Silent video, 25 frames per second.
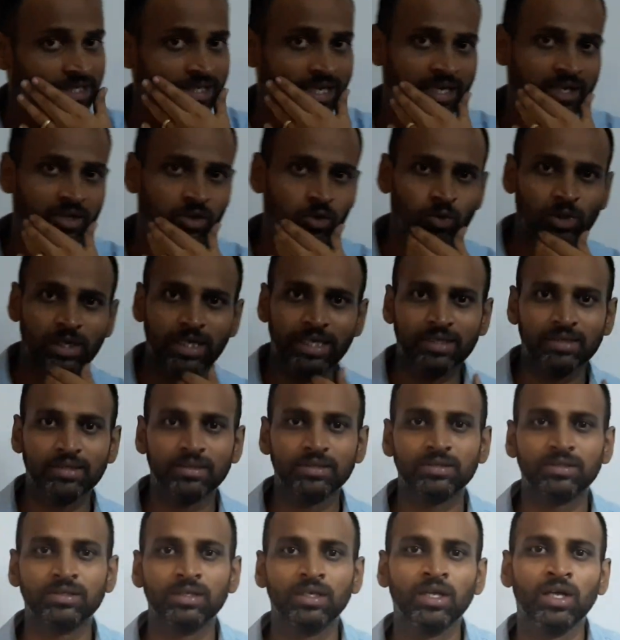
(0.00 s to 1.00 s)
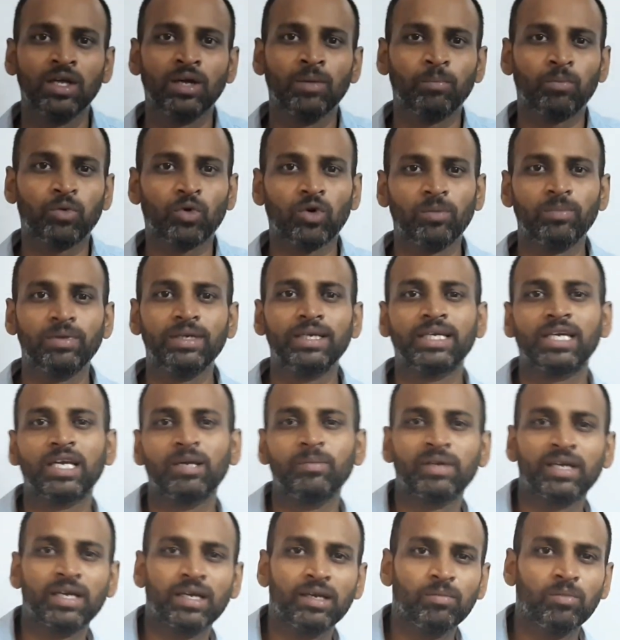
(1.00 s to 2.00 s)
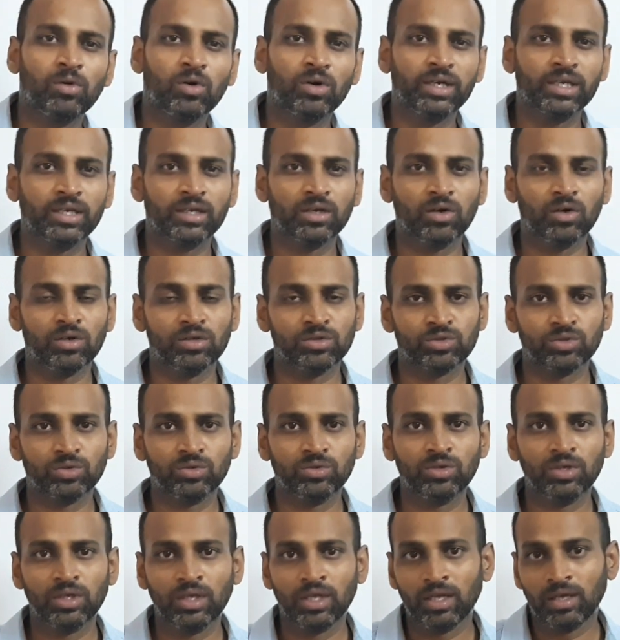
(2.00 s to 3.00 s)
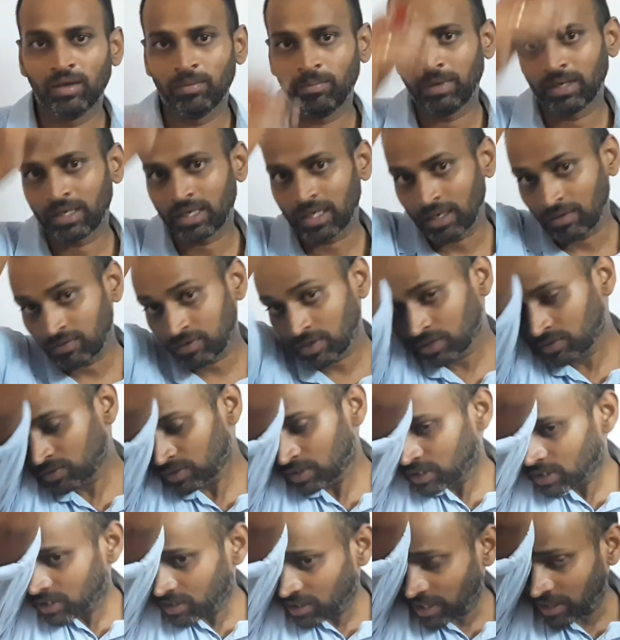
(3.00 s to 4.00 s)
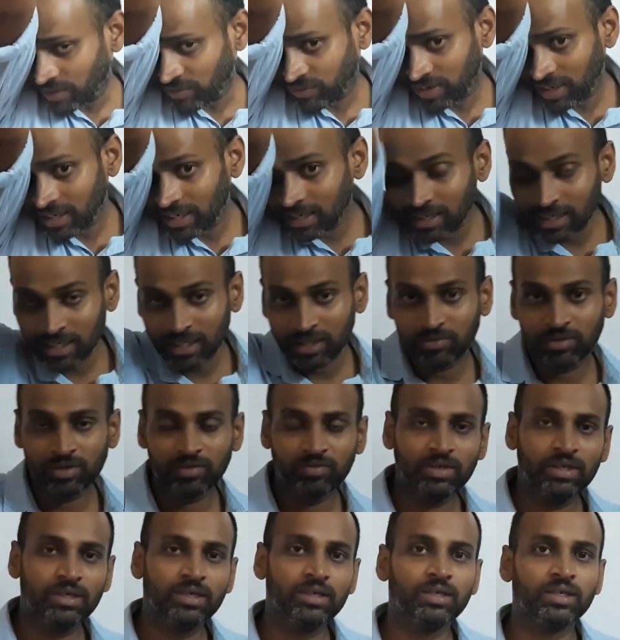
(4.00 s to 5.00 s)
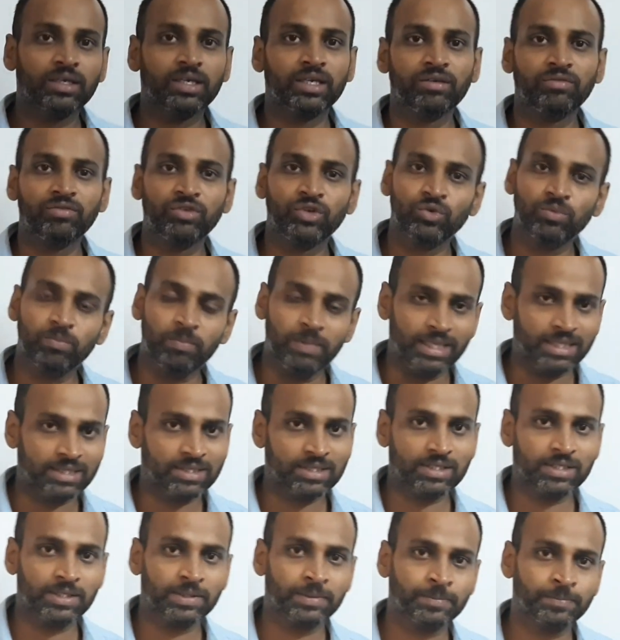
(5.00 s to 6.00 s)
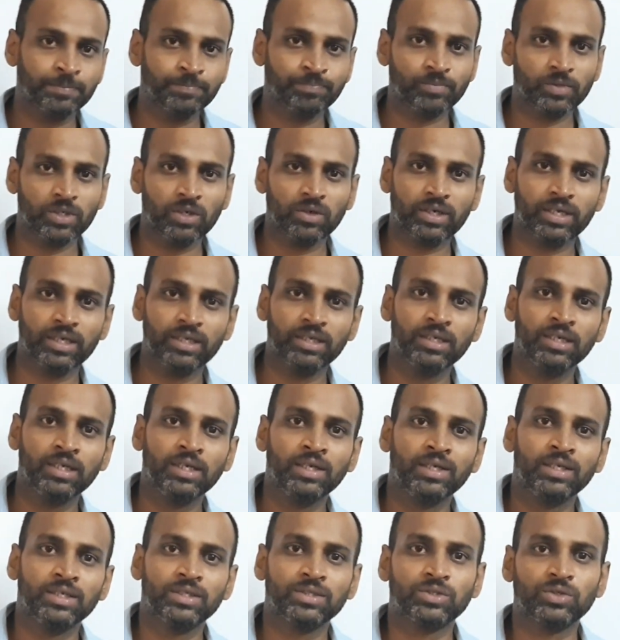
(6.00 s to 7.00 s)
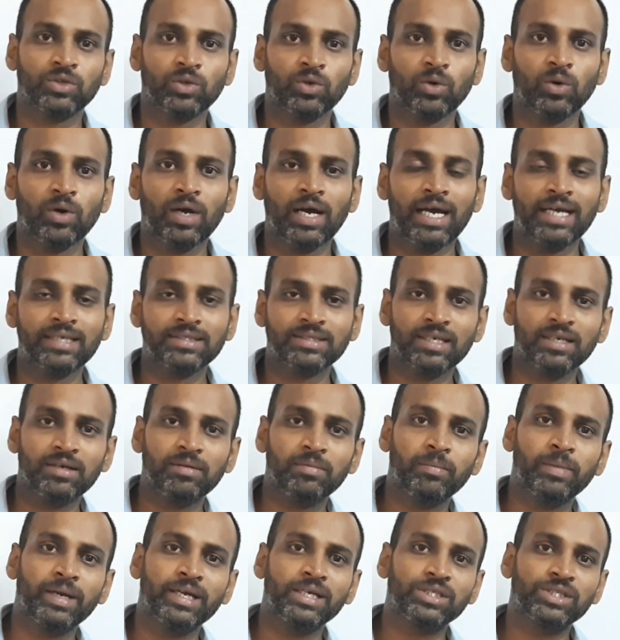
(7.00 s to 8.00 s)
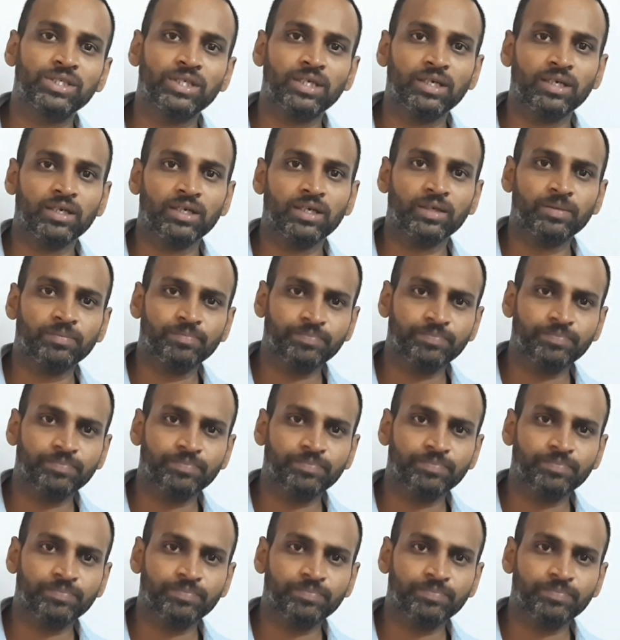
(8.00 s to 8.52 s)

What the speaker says: I'll do like this, probably chemical bonding also. But afterwards definitely we will give you best. Okay. So as I mentioned